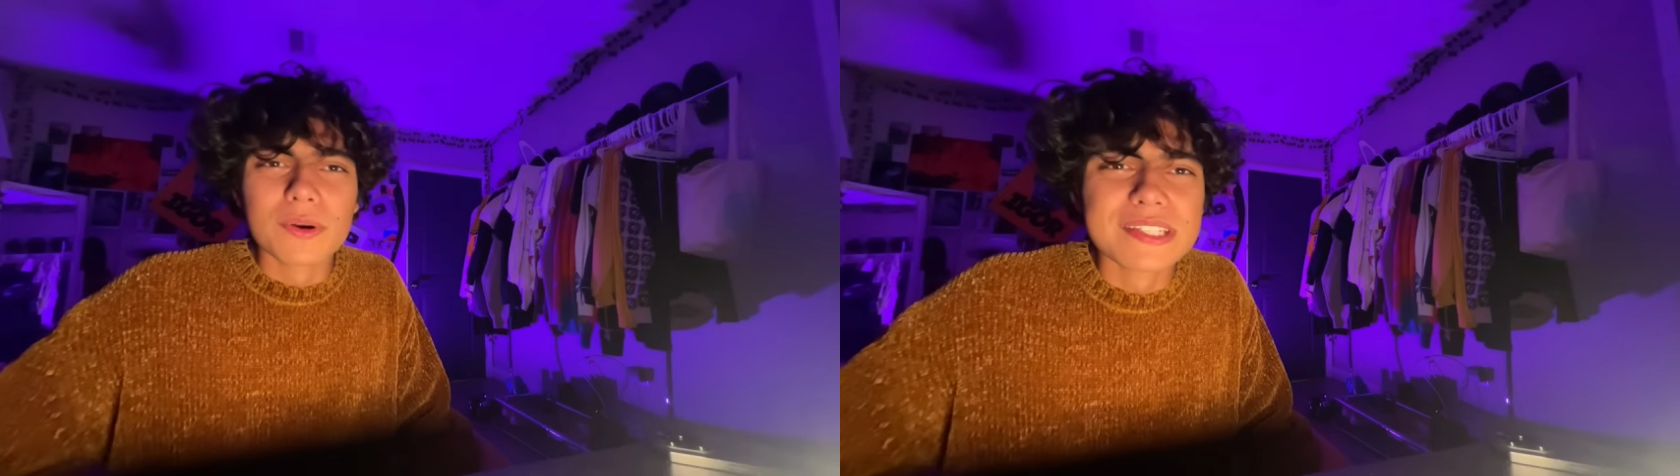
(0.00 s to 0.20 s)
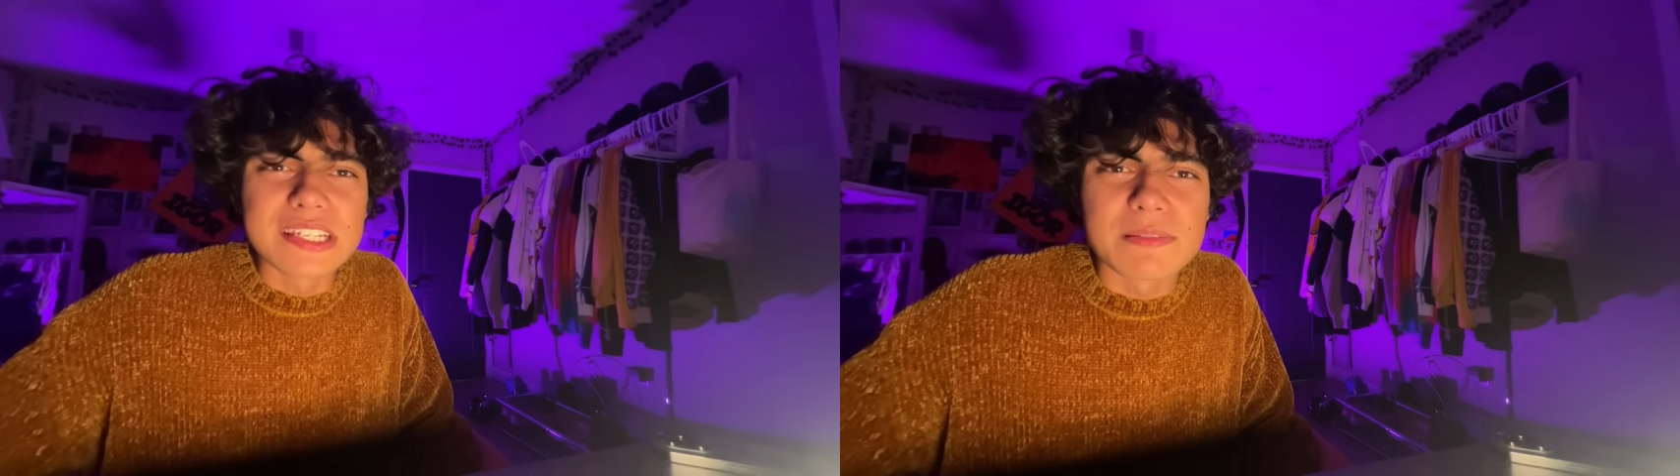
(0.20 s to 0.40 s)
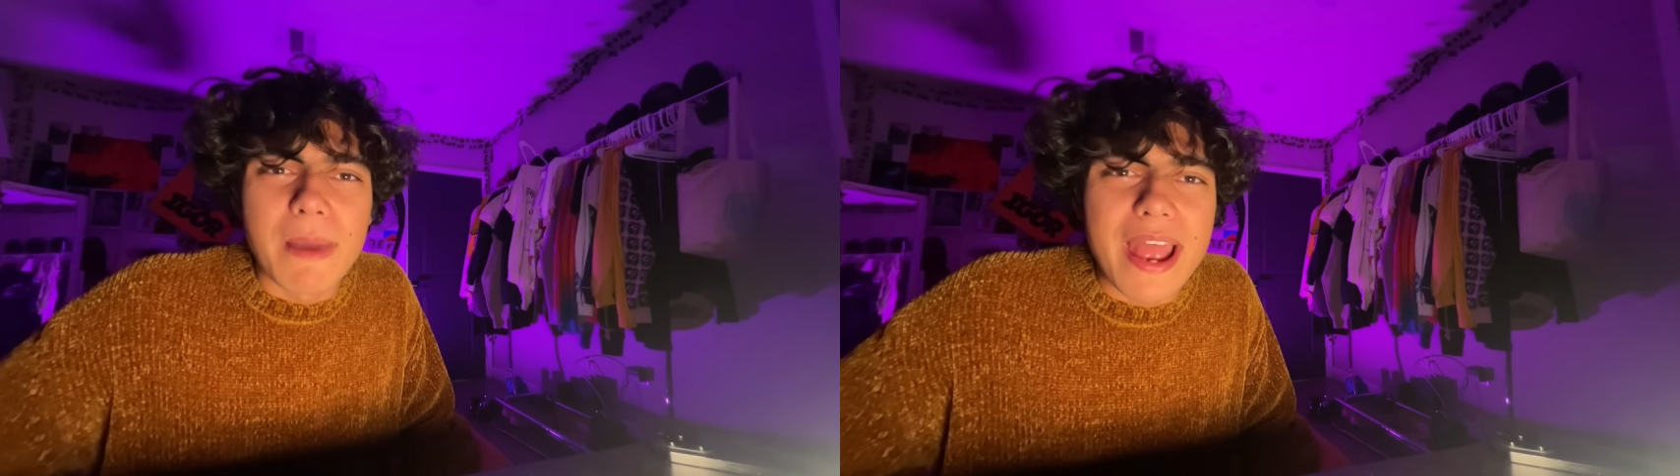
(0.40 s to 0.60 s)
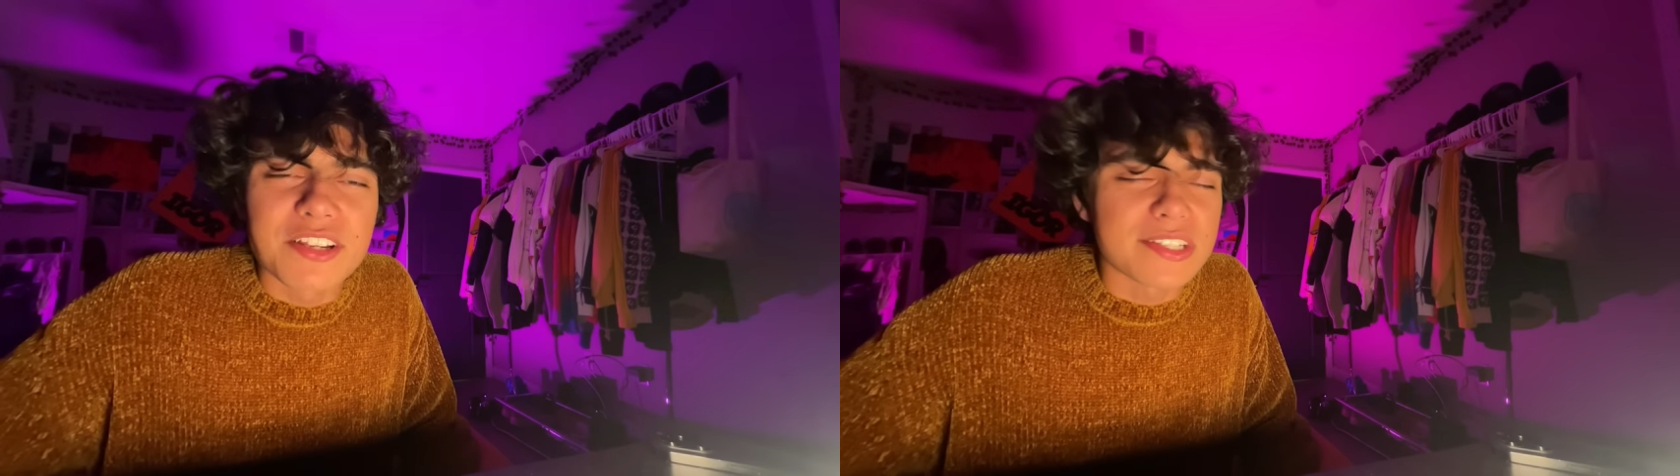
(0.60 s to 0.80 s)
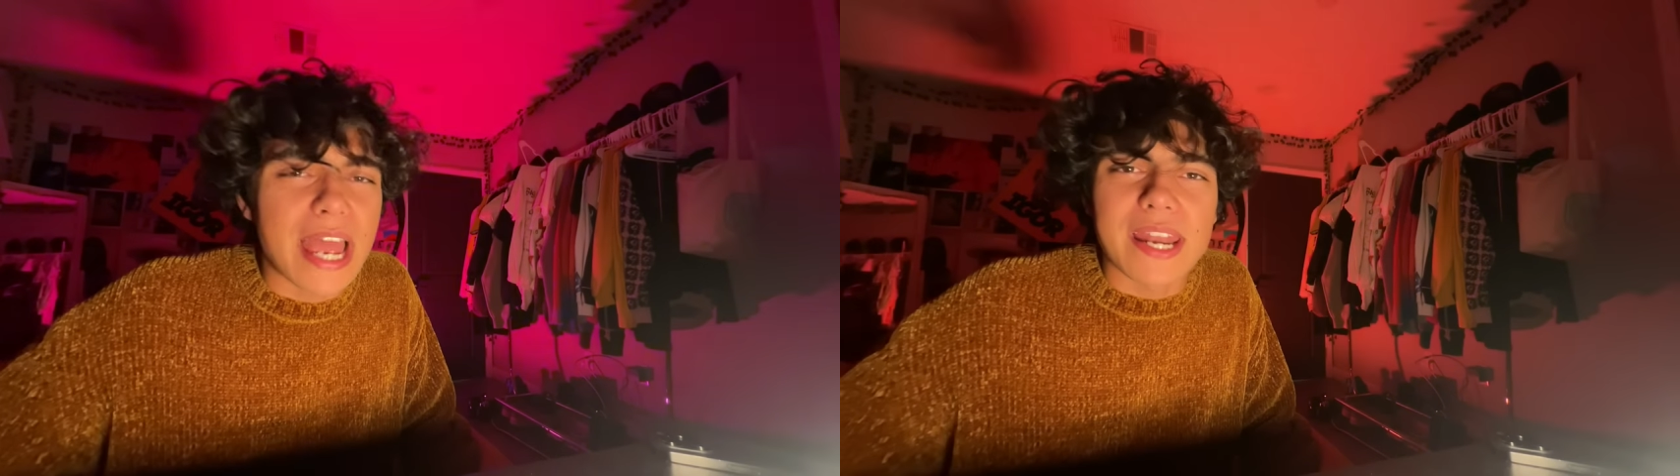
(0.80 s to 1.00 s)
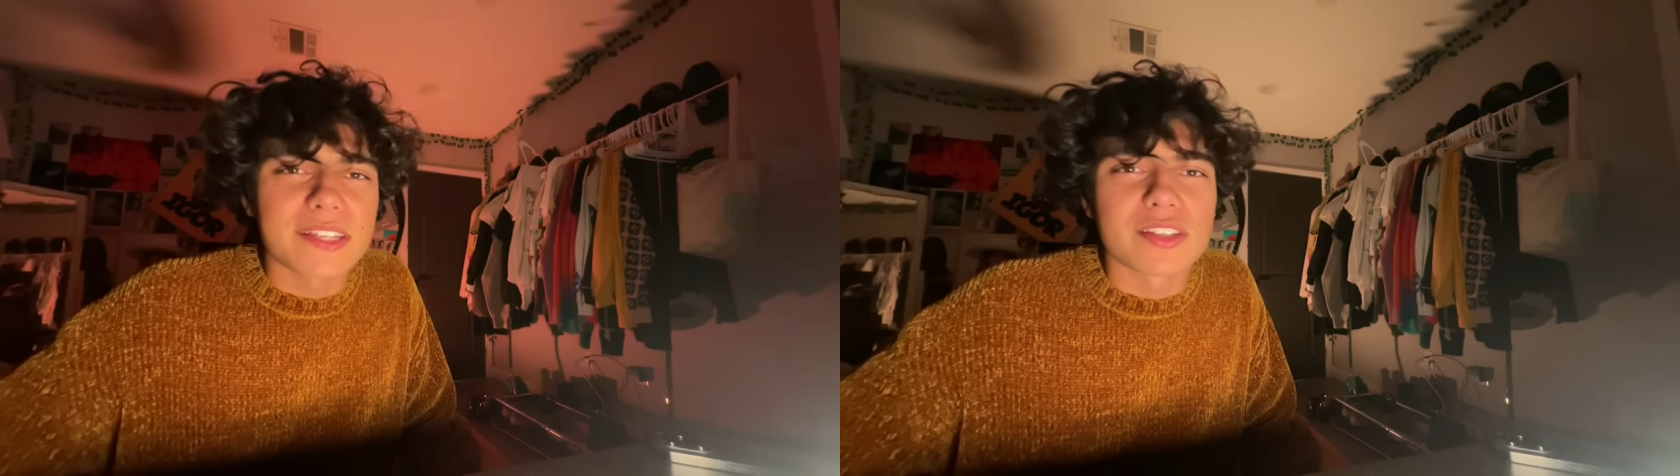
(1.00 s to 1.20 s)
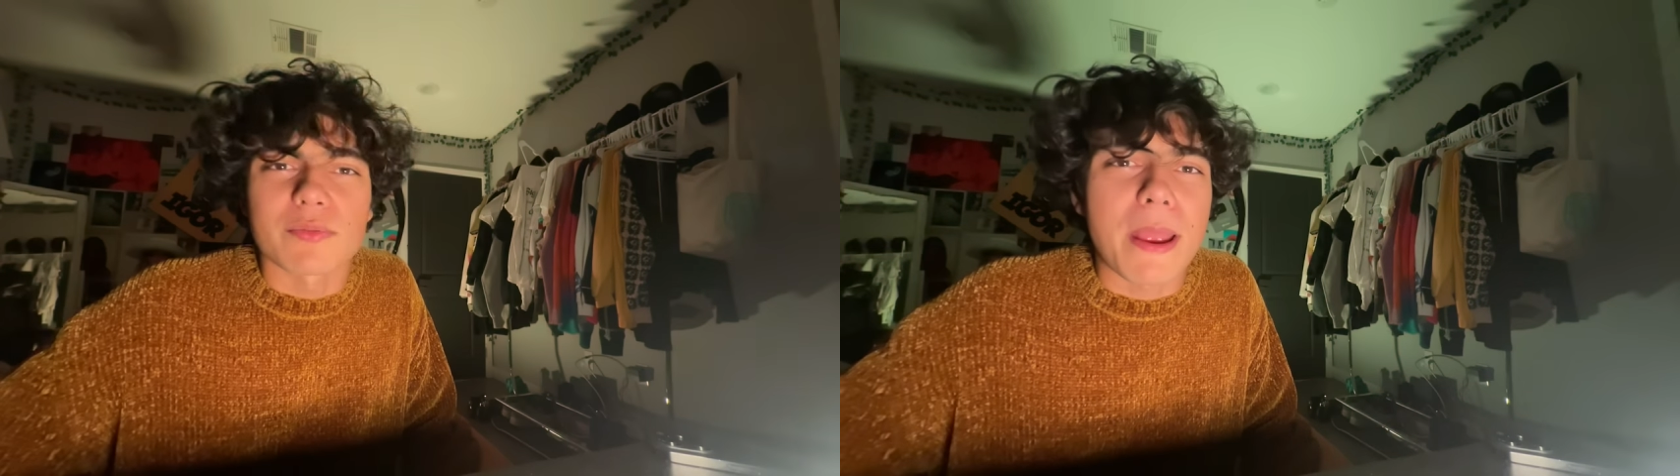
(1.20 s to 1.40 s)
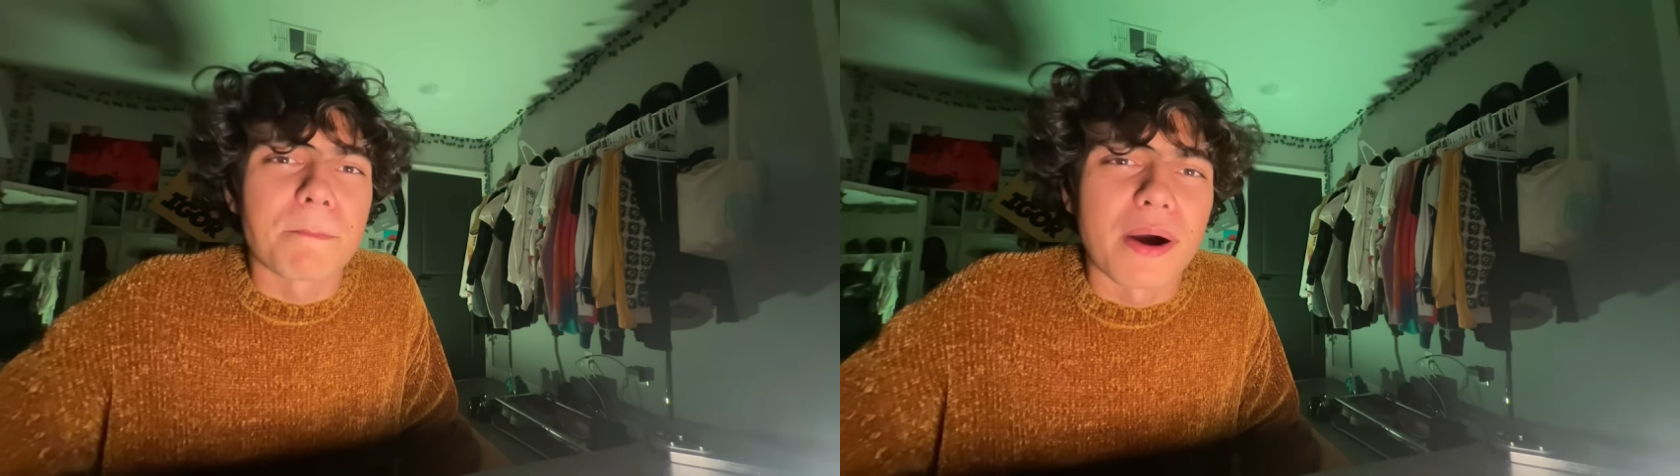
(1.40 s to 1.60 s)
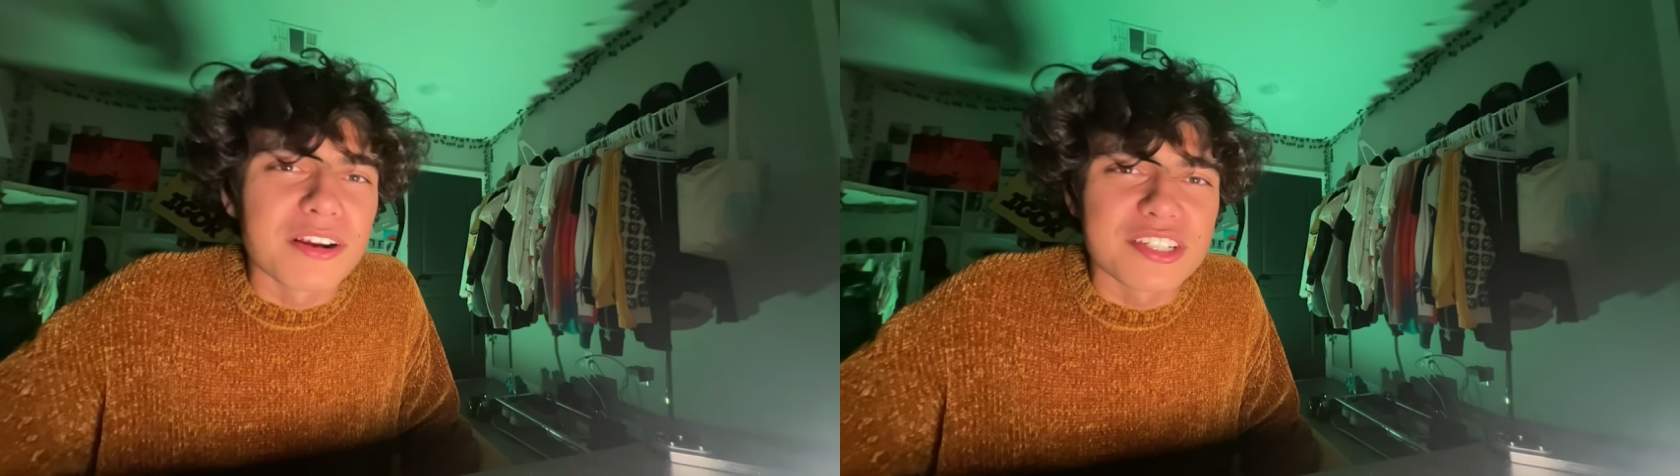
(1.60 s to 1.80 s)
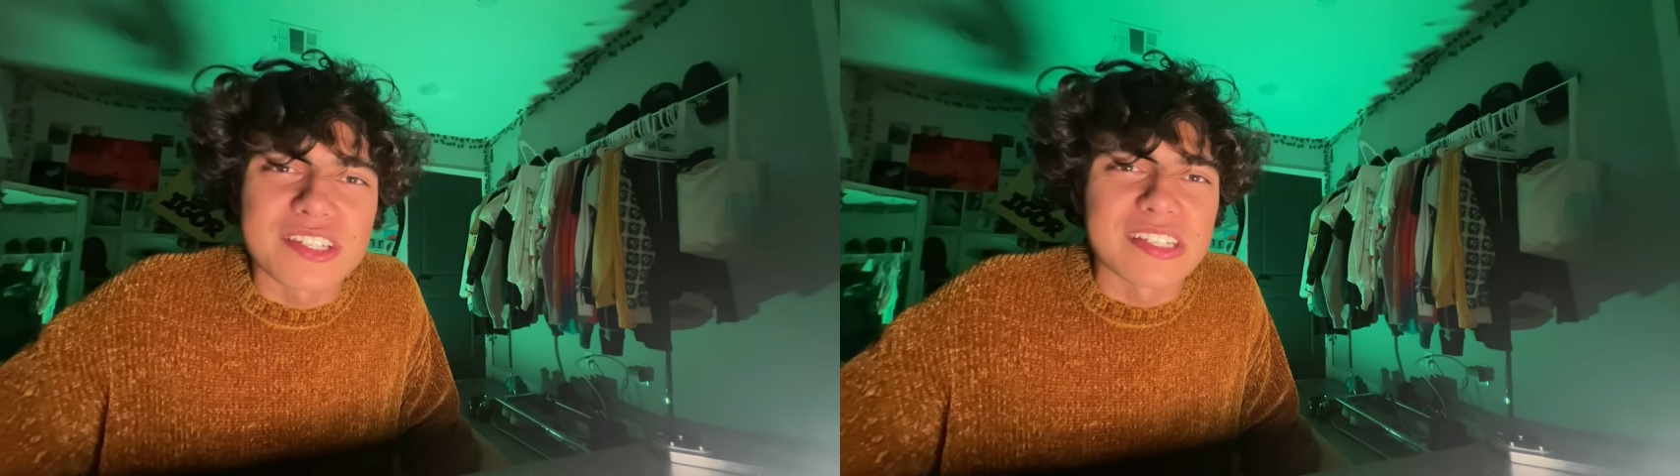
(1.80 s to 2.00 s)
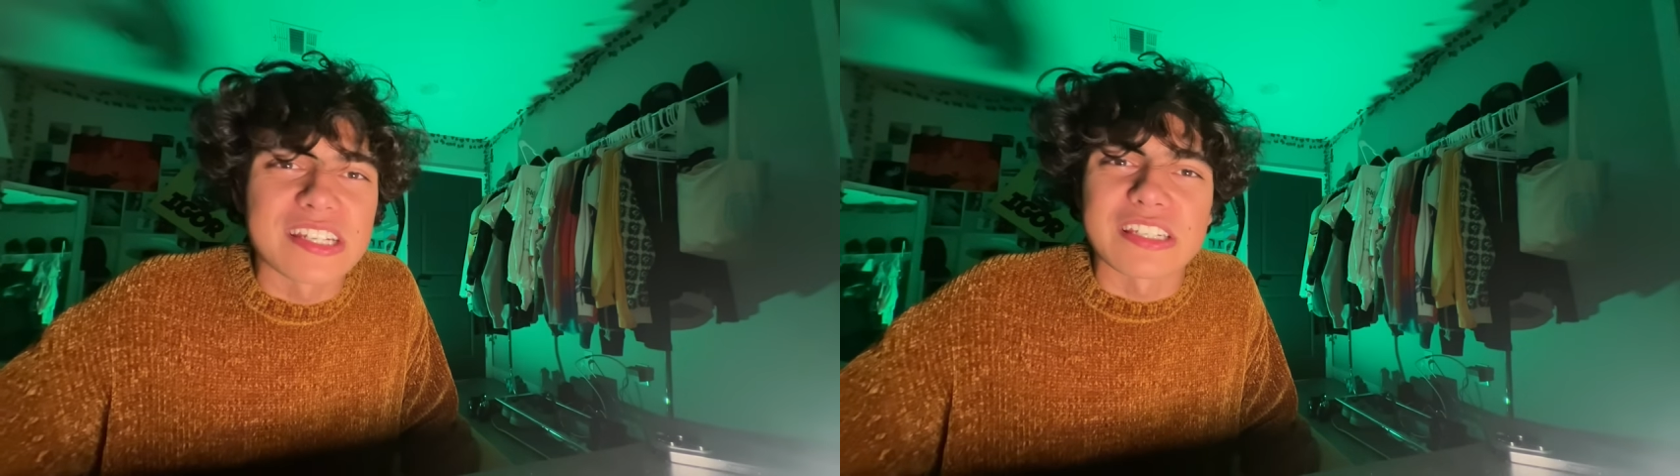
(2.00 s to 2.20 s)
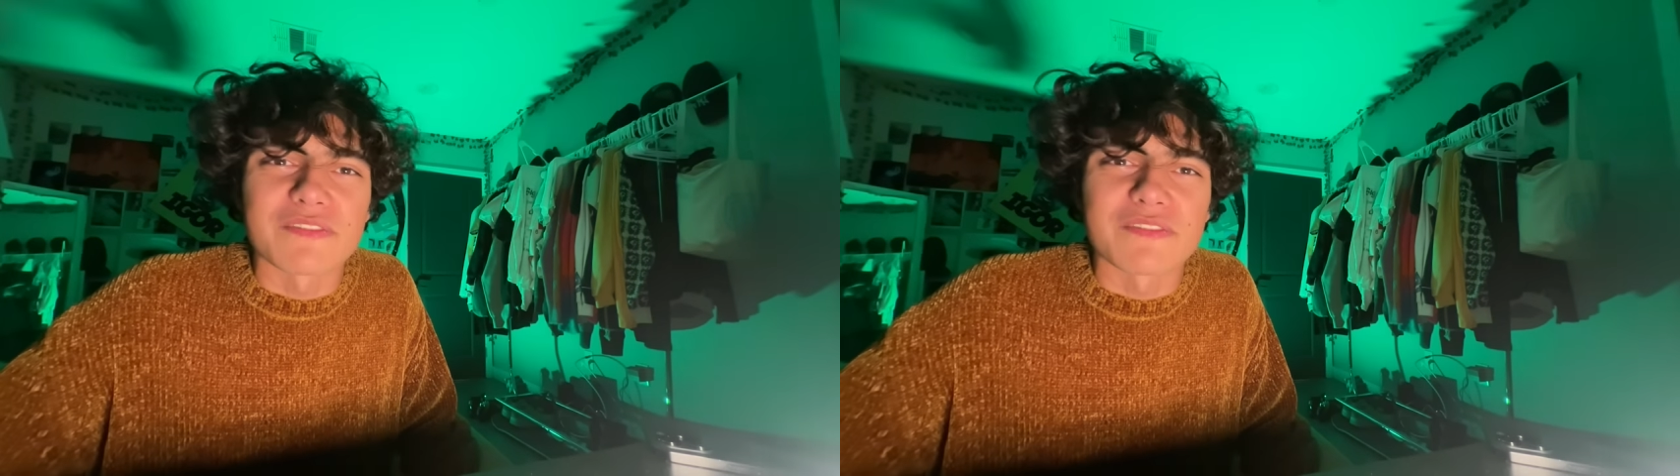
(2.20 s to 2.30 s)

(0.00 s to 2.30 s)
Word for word: is this man just adding to the rambunctiousness